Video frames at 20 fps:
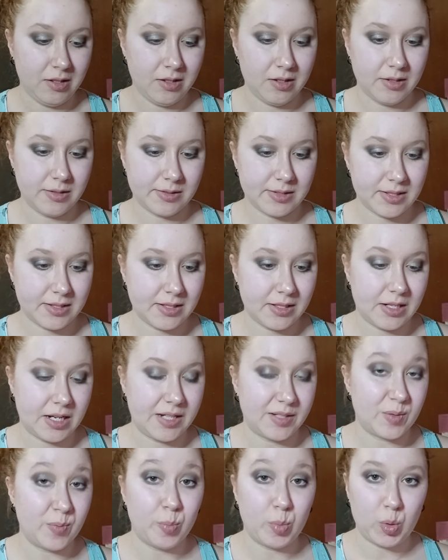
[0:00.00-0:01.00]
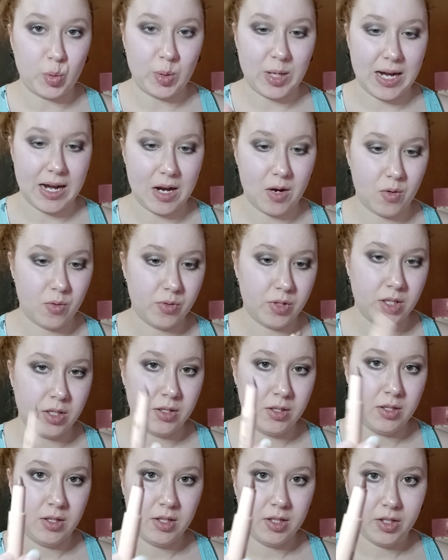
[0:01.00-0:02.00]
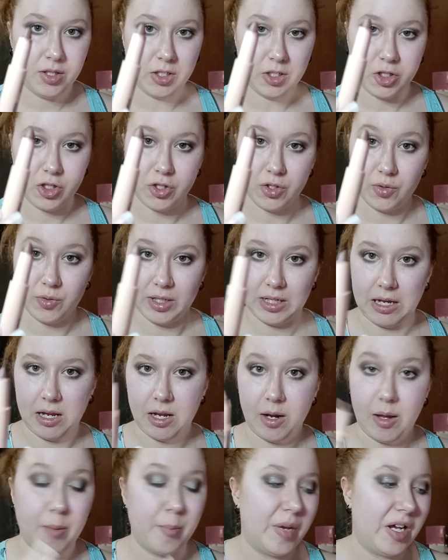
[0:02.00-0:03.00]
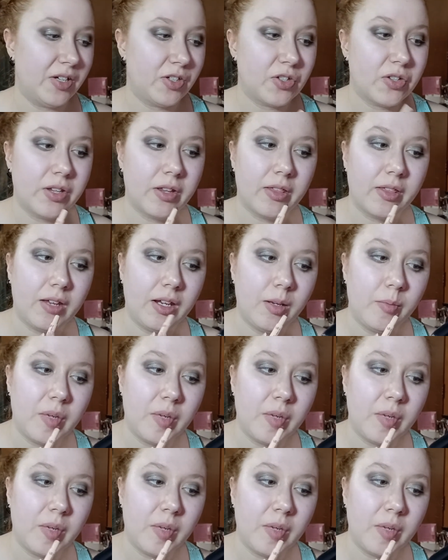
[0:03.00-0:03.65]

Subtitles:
This is a nice brown to, again, match the theme